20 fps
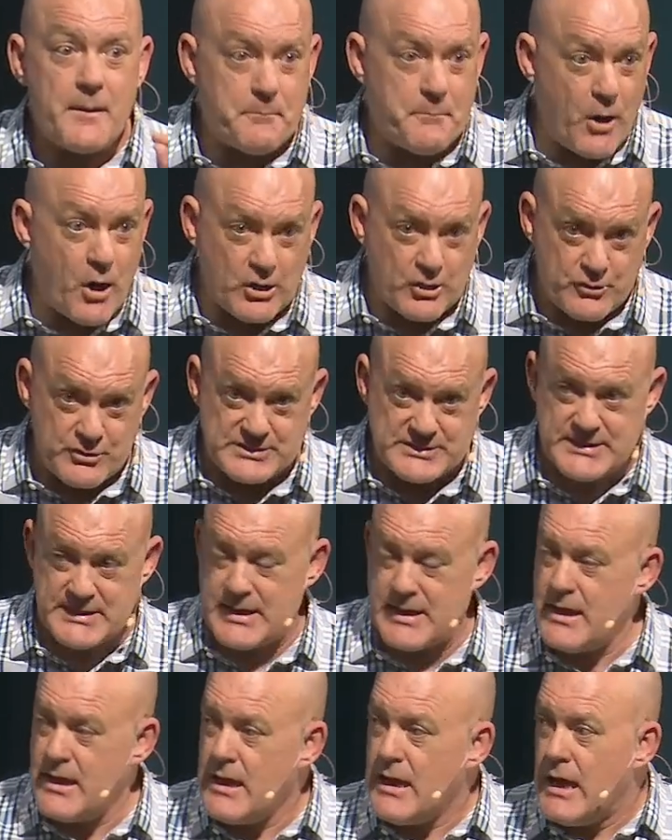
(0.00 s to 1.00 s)

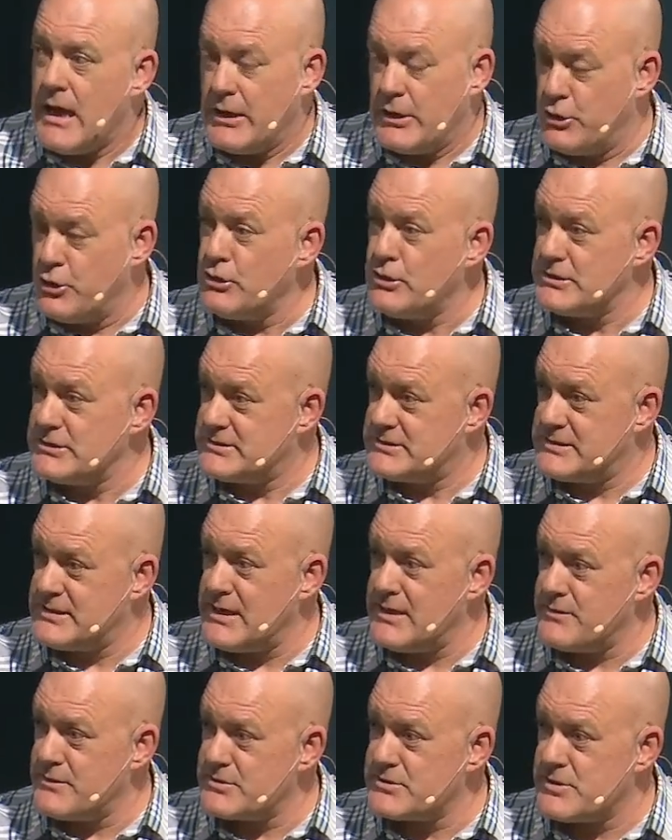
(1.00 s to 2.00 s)
hypocrisy. And you can
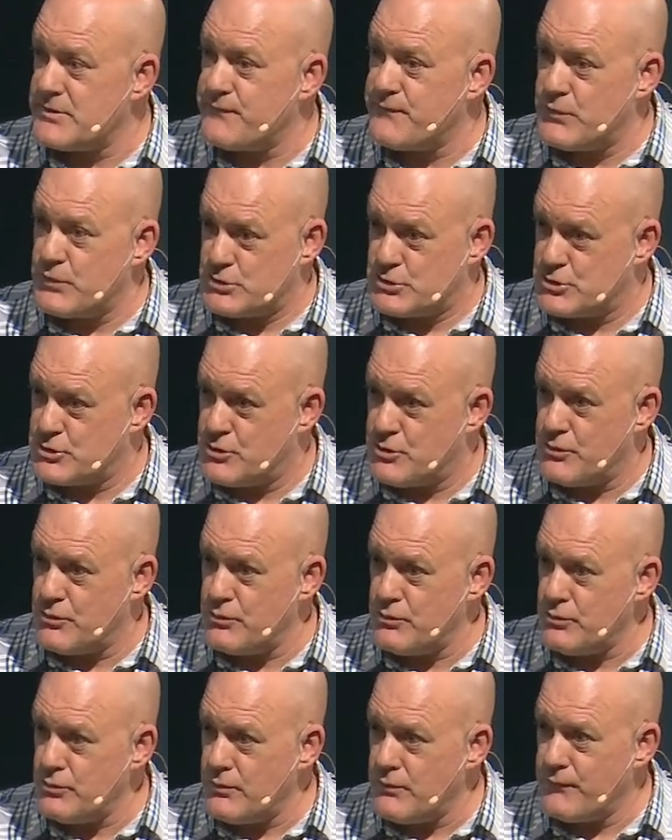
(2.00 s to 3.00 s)
see this in verse
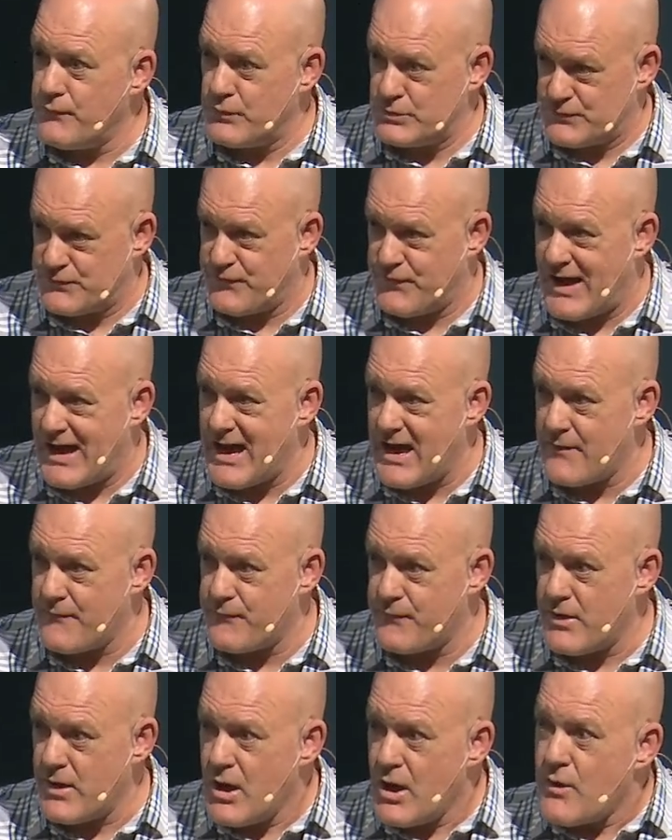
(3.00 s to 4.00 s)
2, verse
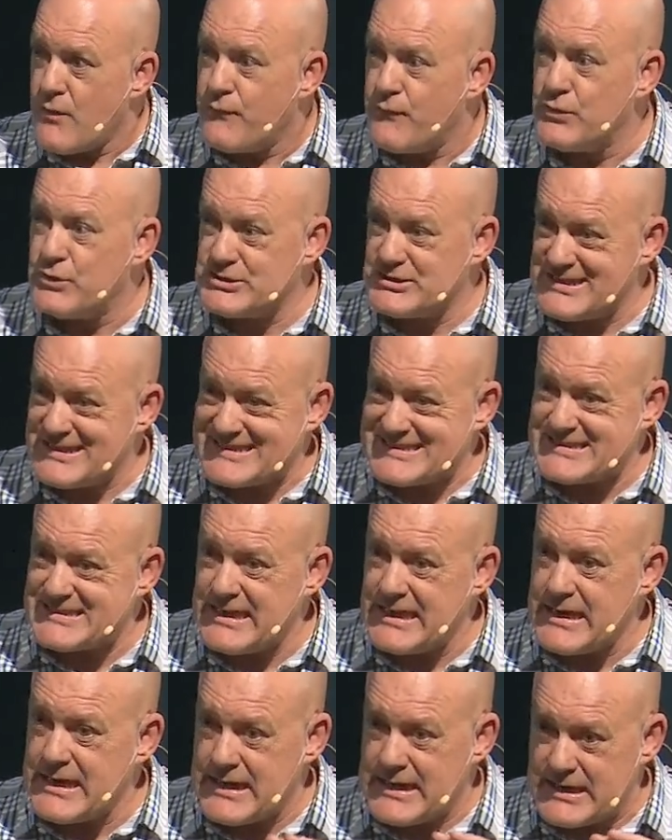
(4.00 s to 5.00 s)
5, verse
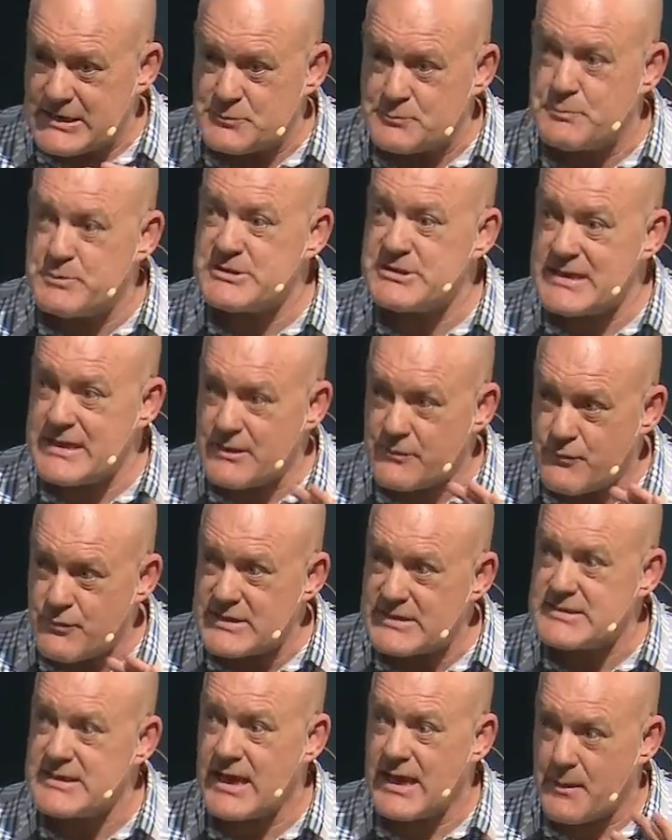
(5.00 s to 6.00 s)
16. He's busy
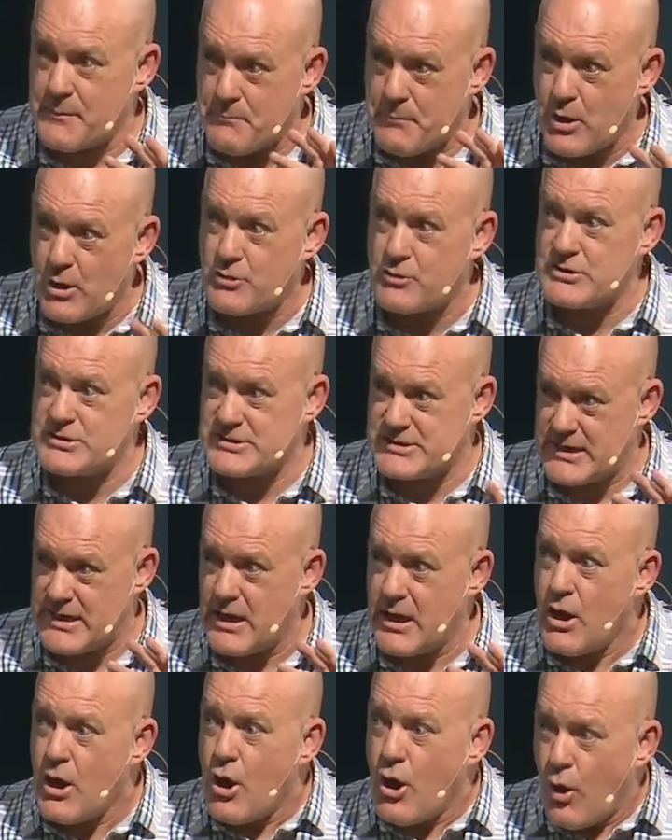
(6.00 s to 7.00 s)
addressing
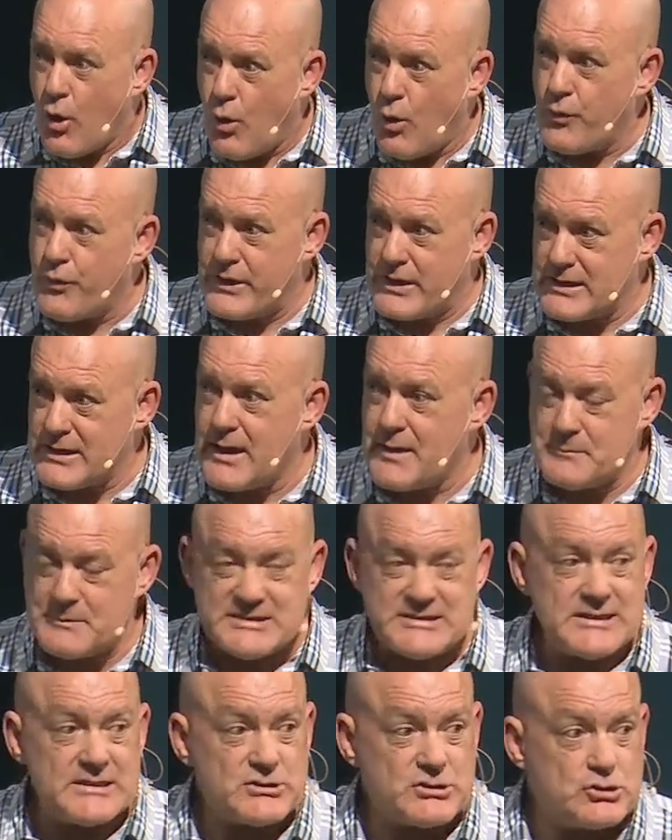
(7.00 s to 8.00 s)
hypocrisy all the
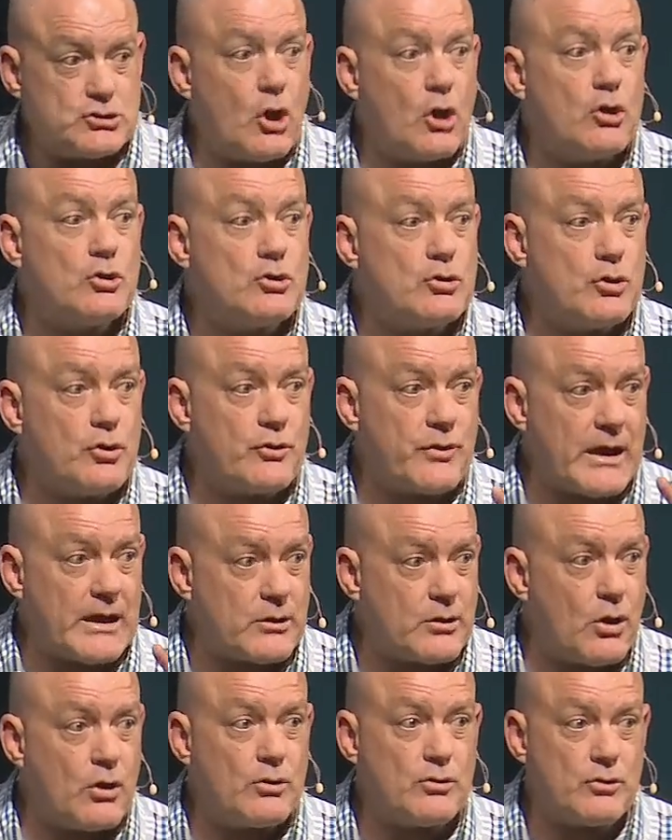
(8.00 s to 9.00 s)
time. He says, Don't do
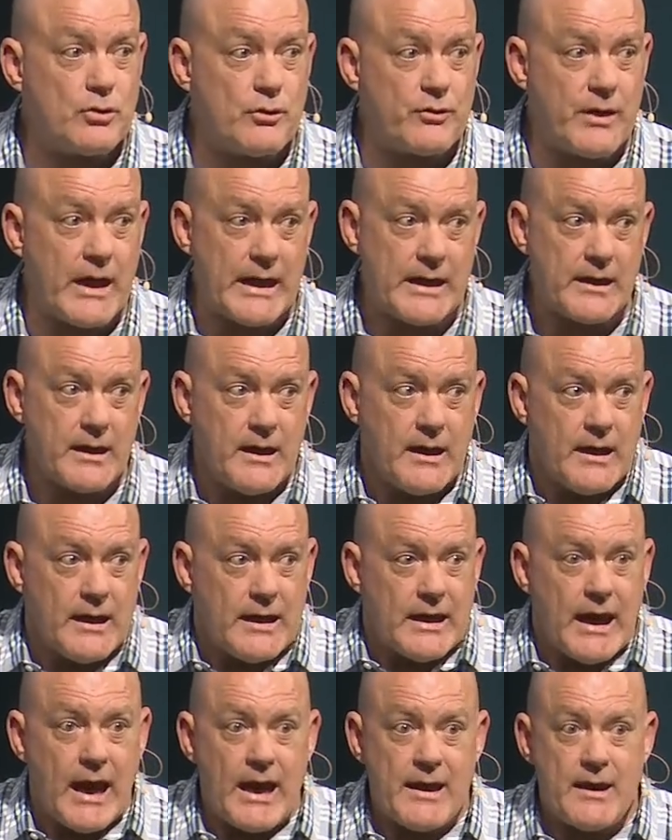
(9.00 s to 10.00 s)
that, don't do that.
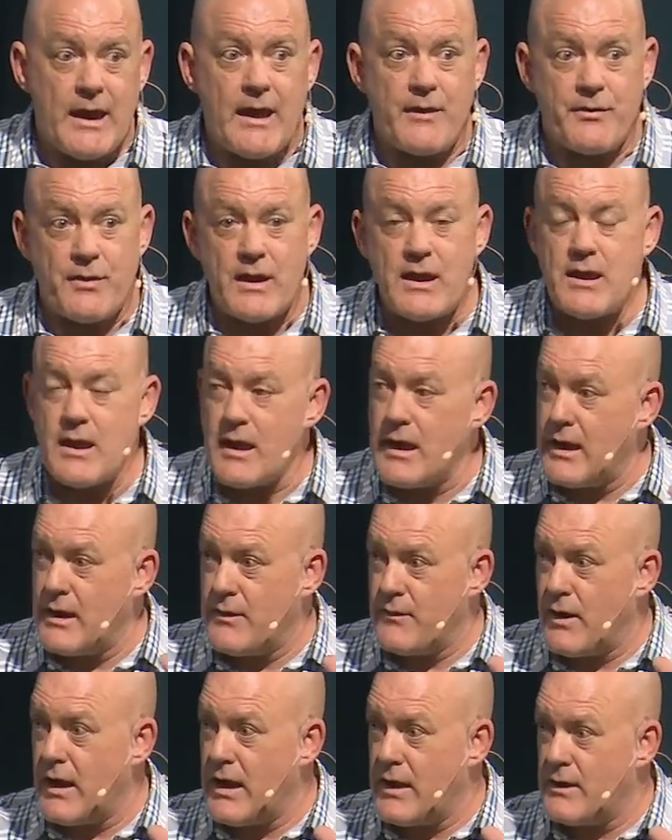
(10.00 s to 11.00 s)
And, and then
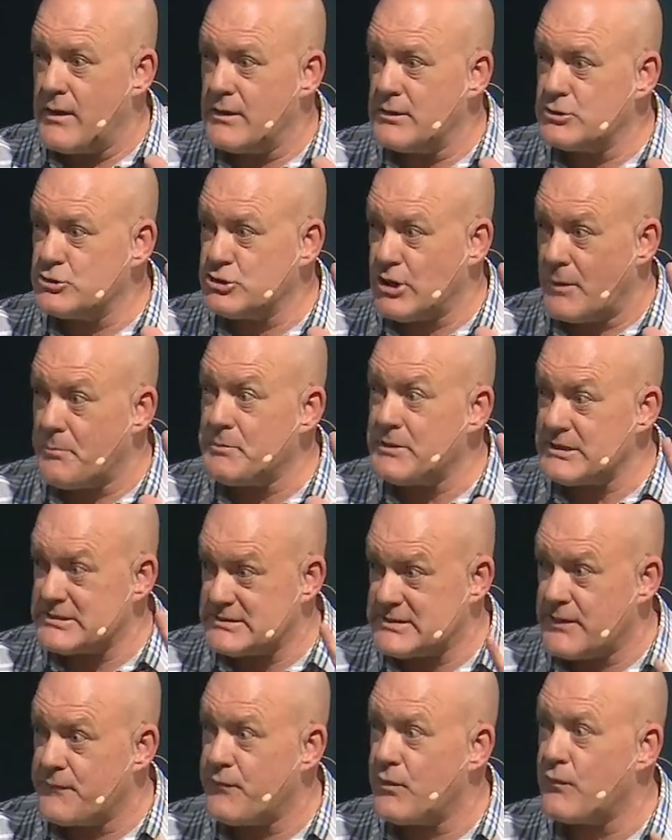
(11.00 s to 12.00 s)
in, in
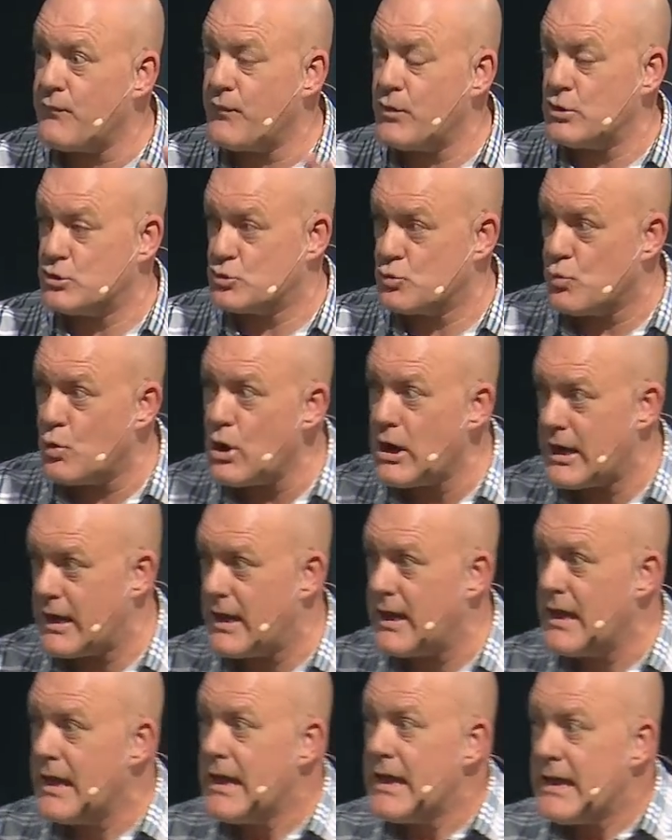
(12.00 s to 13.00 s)
chapter 7, verse
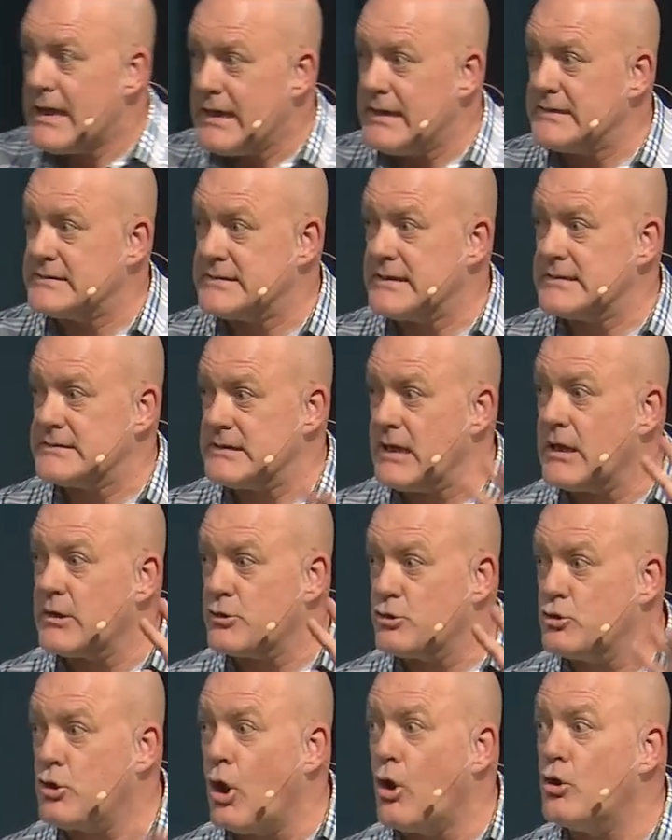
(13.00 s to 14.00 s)
1, he says,
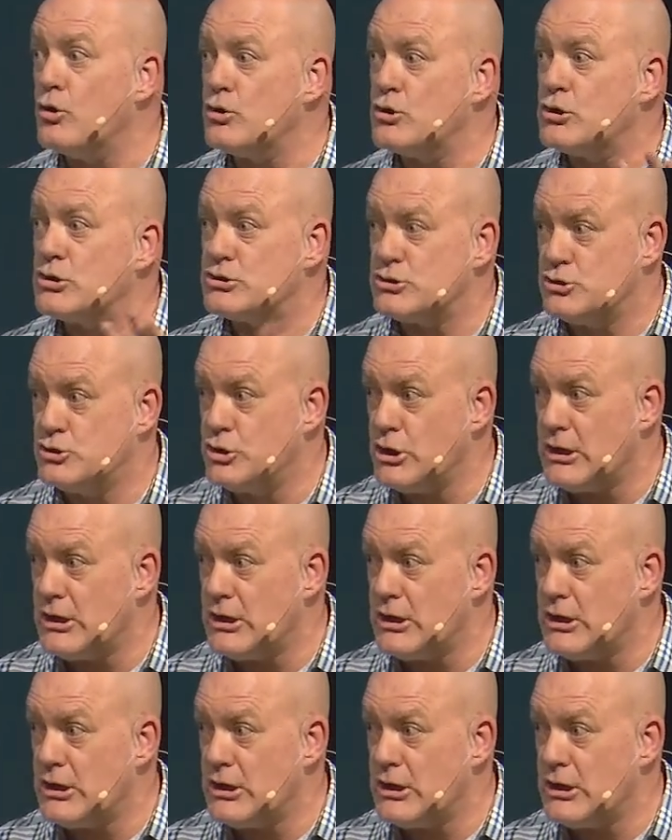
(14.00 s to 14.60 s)
Now don't